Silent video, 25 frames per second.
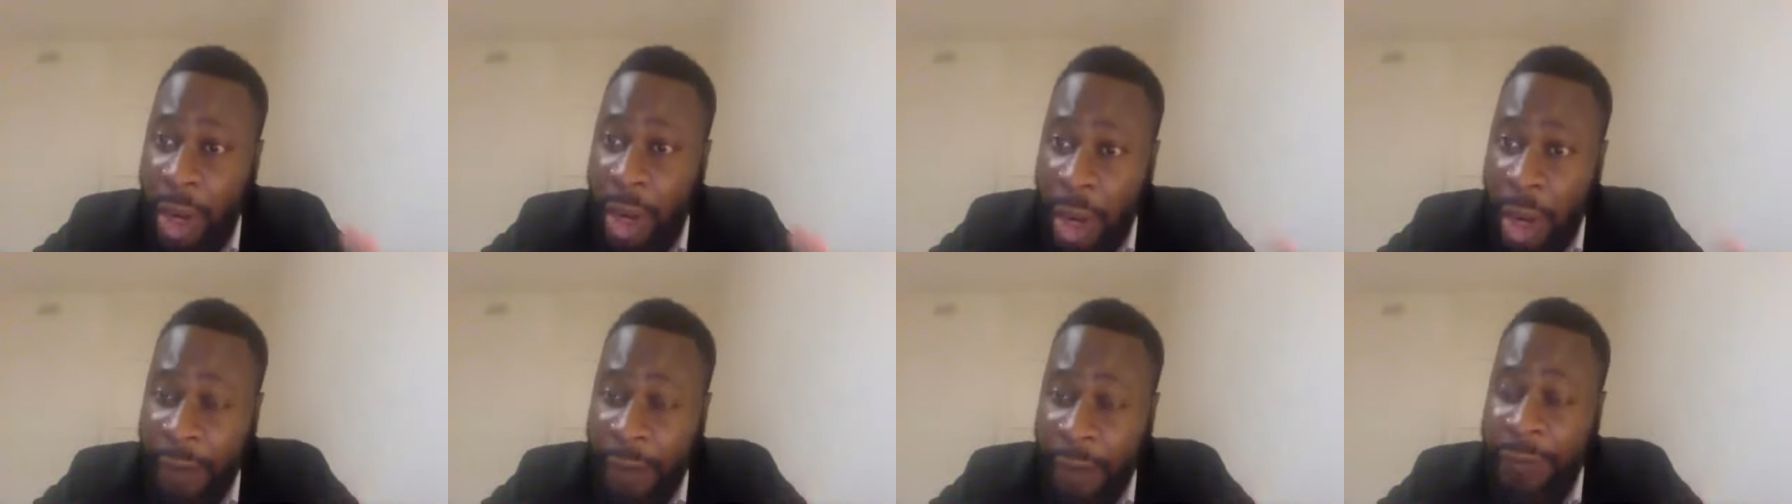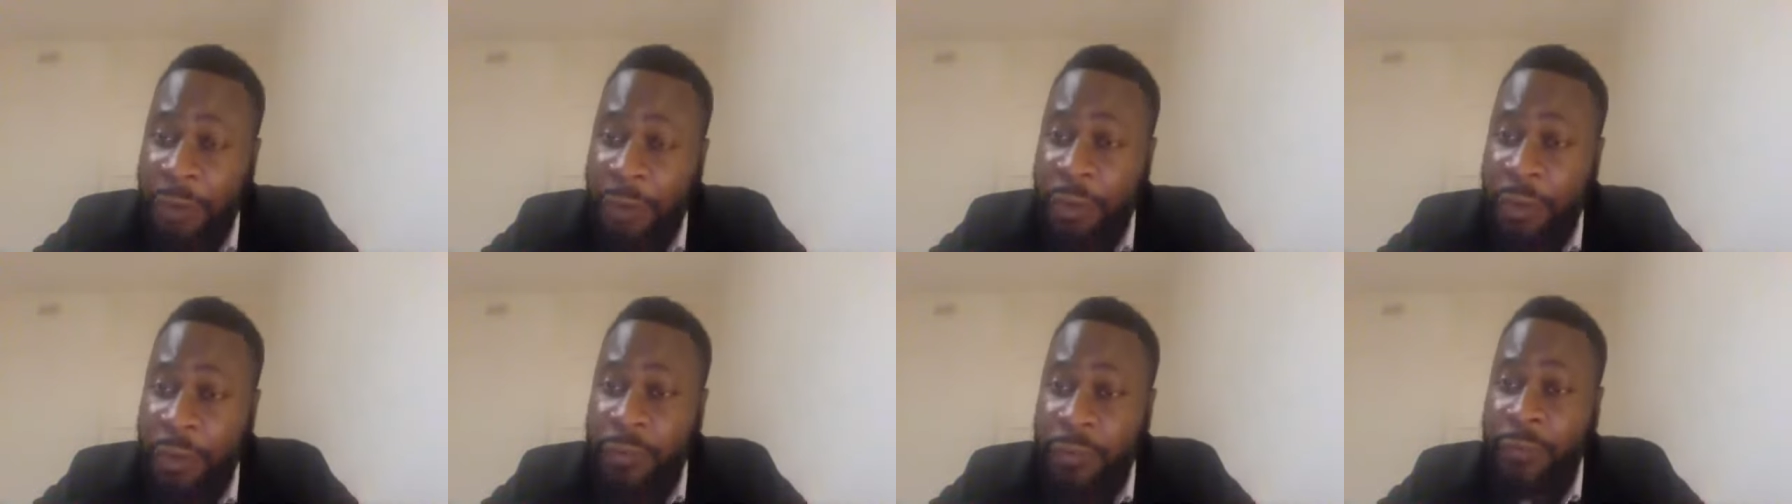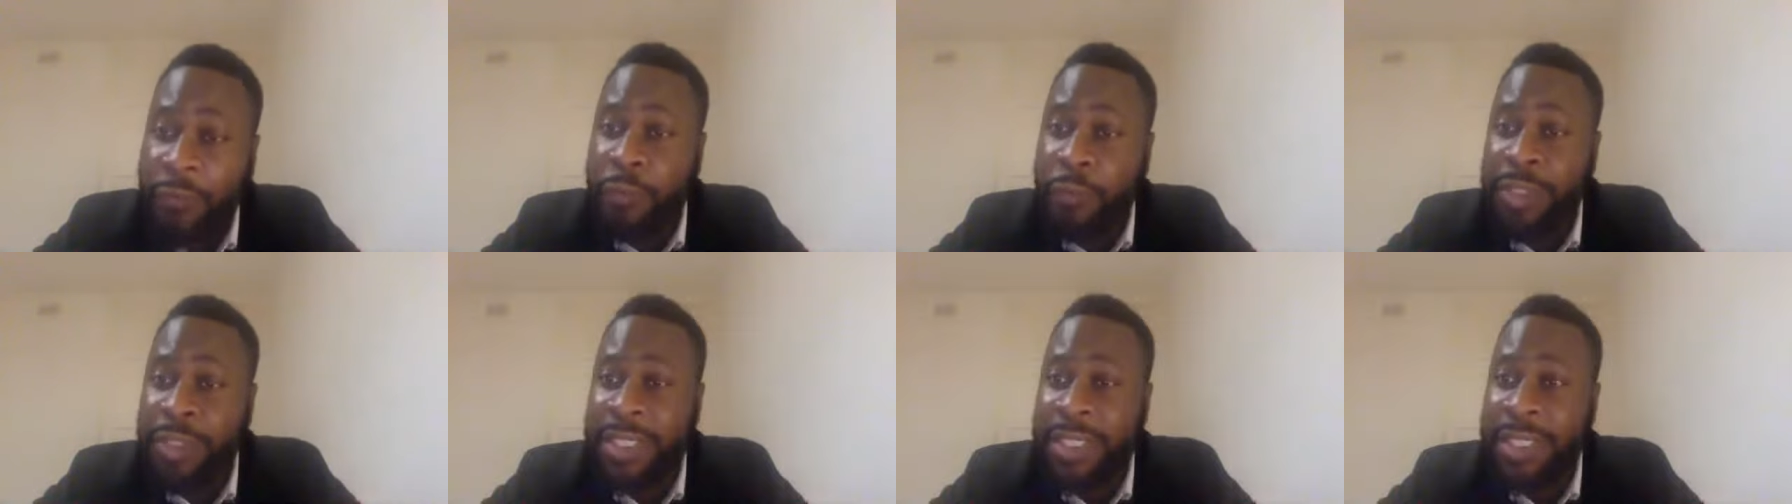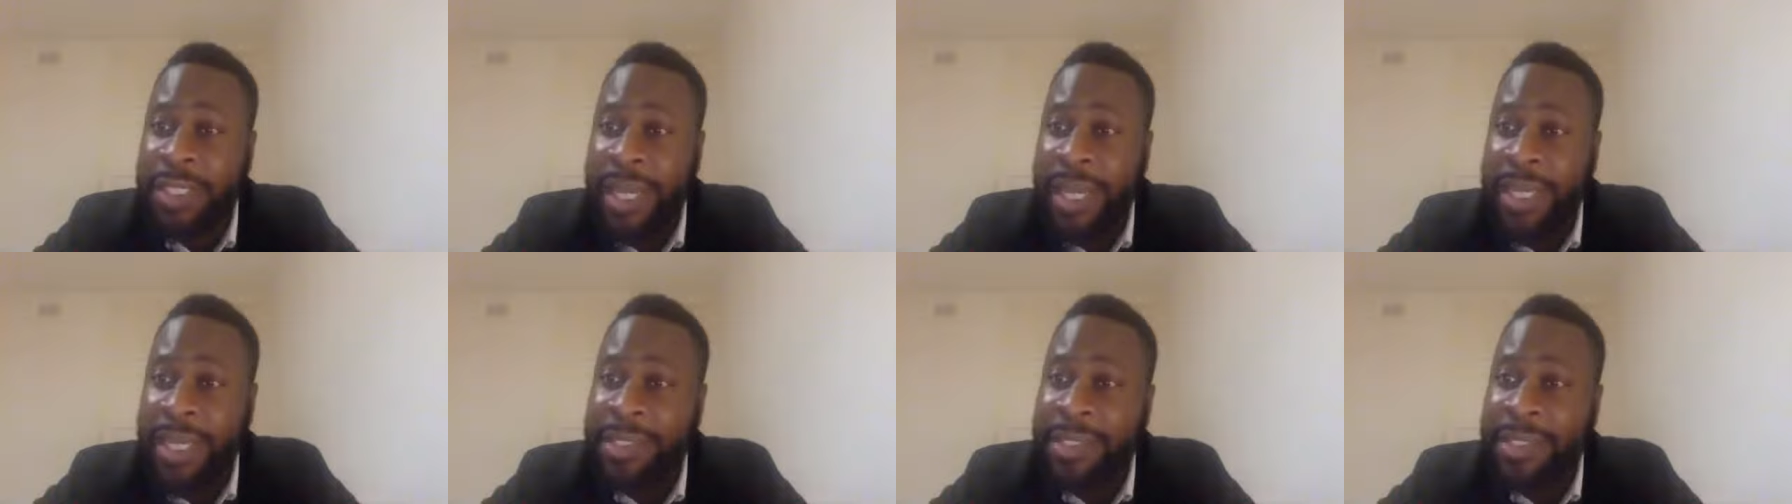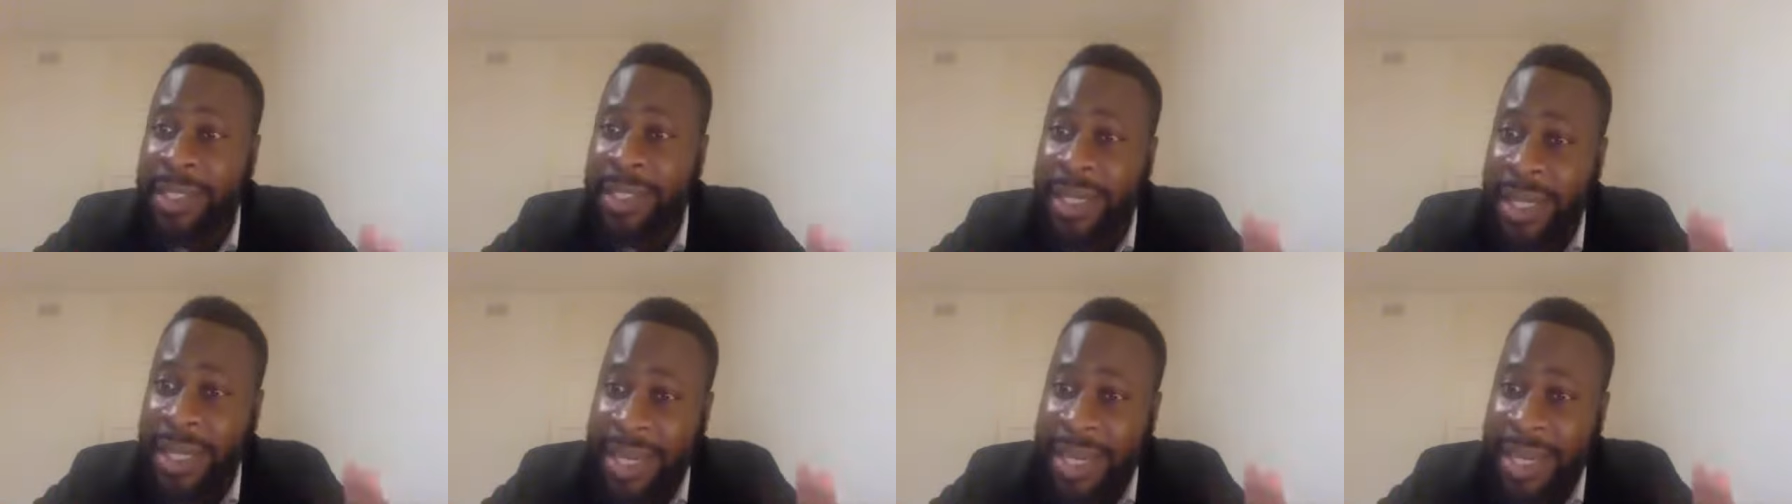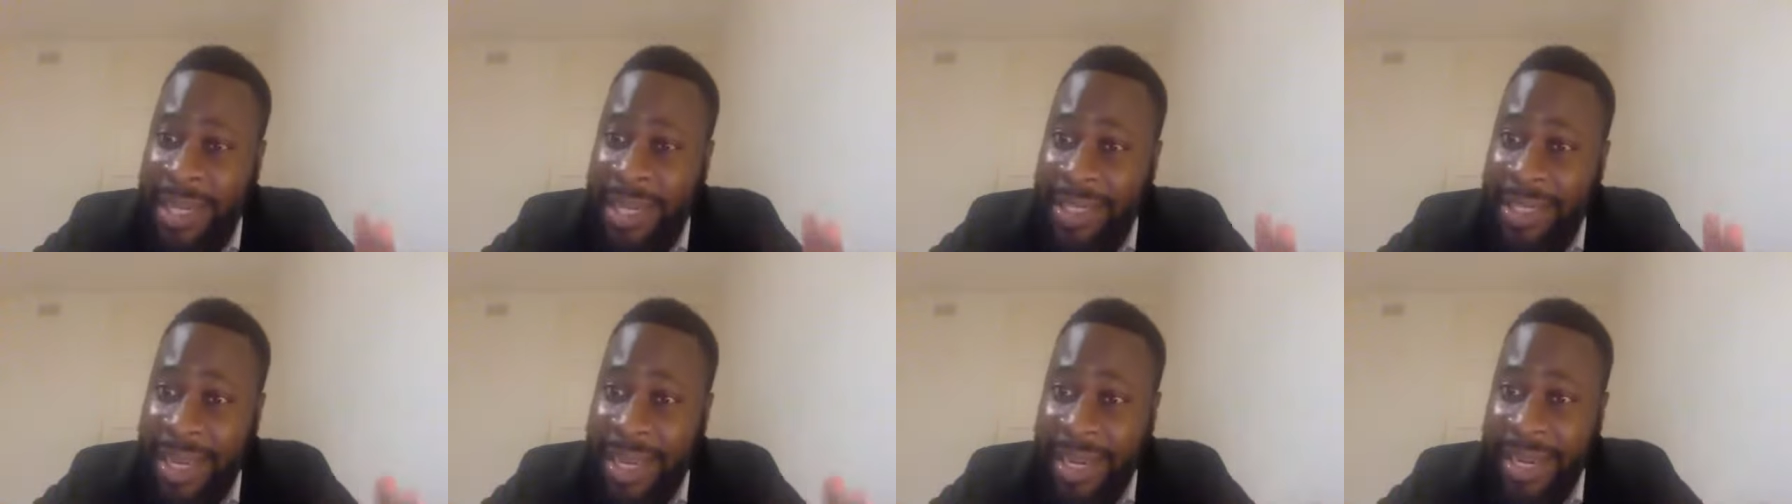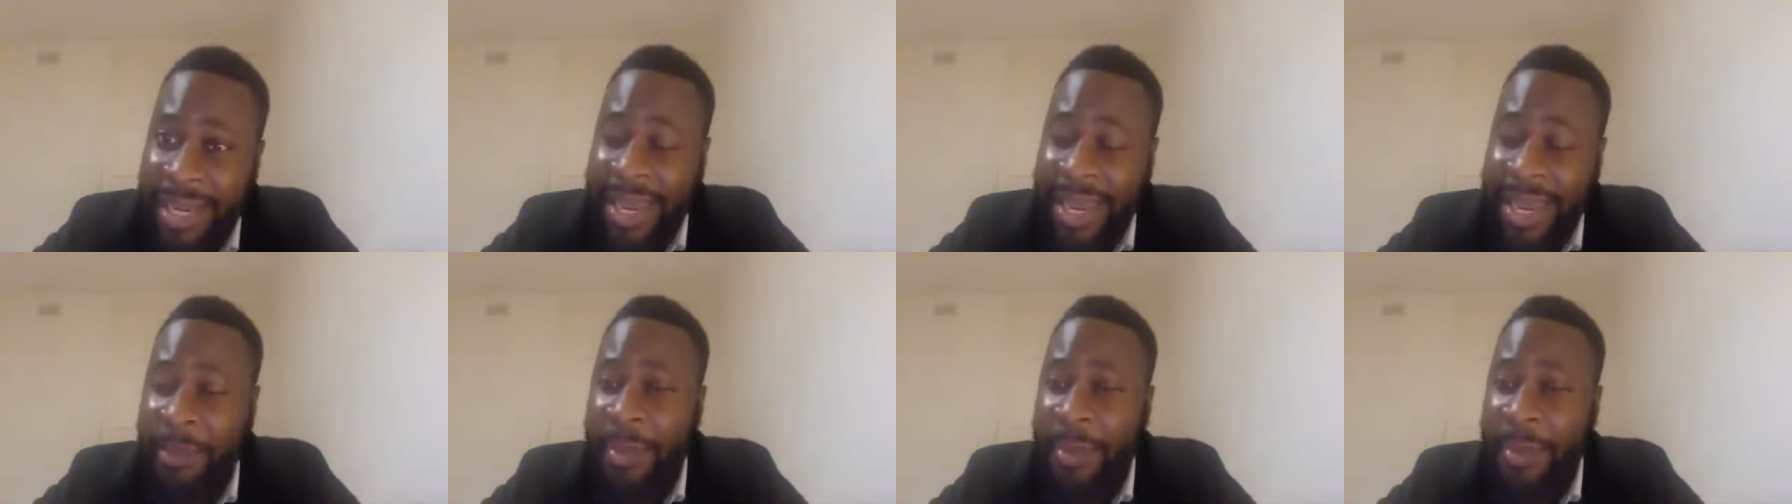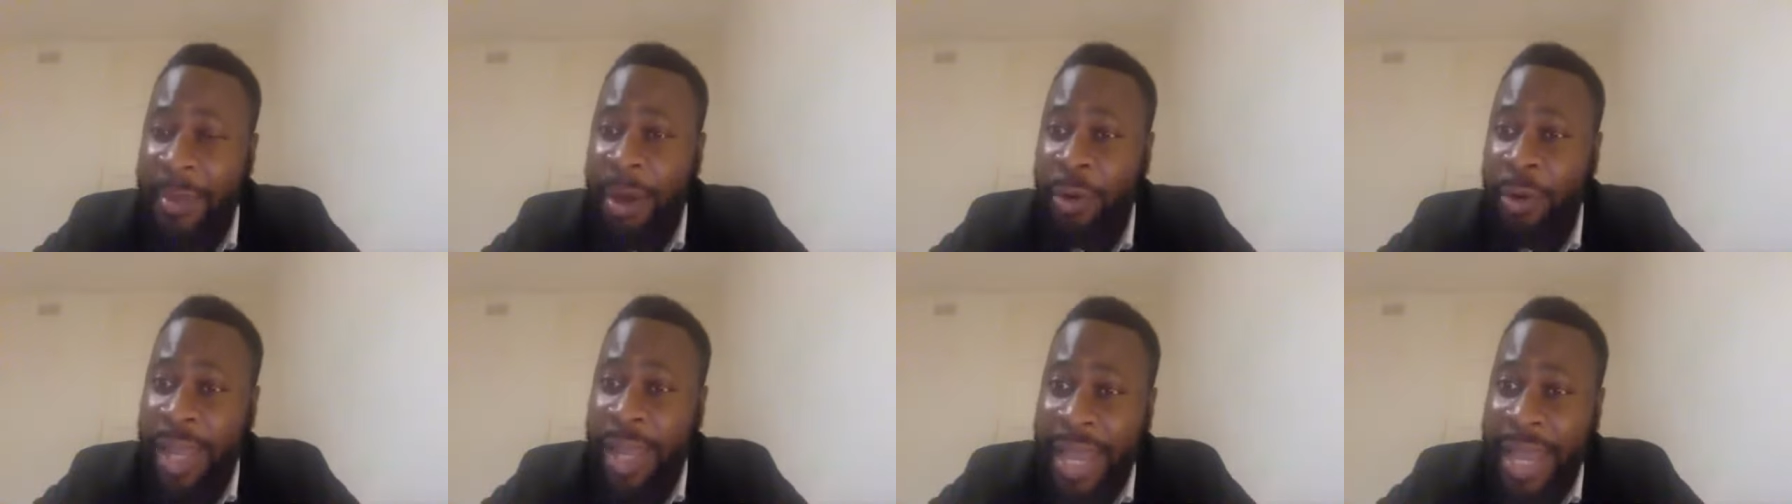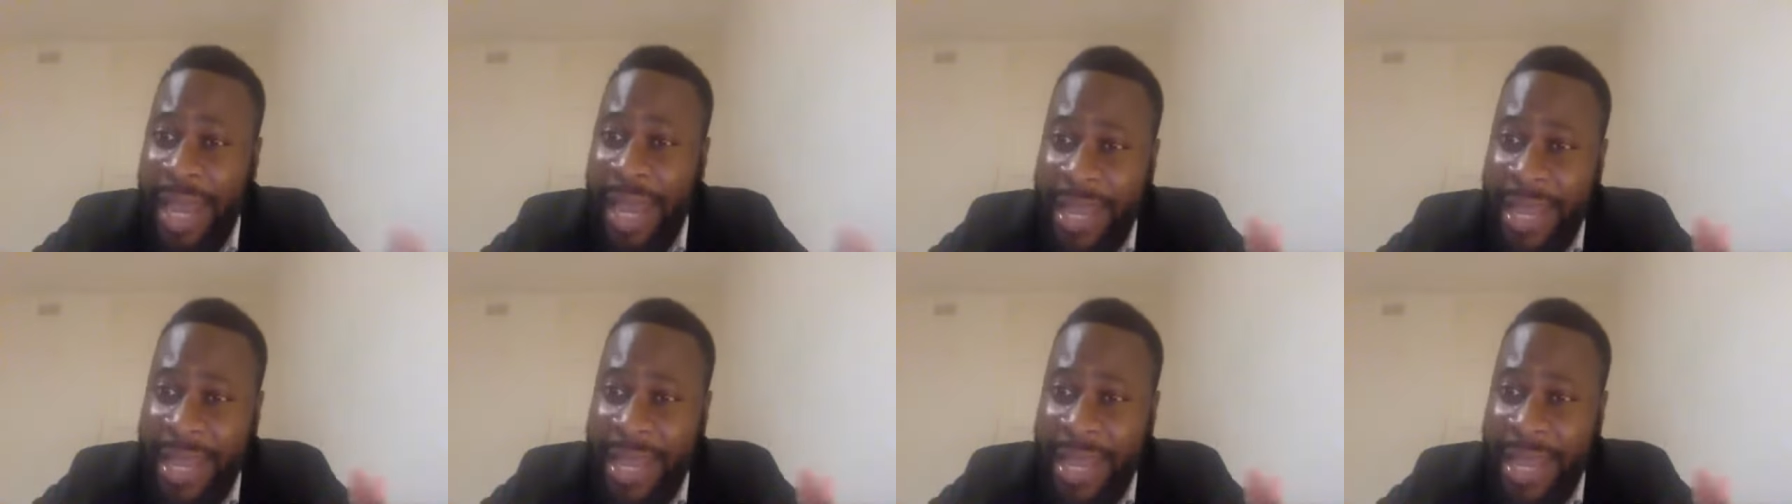After those 40 days, he then came out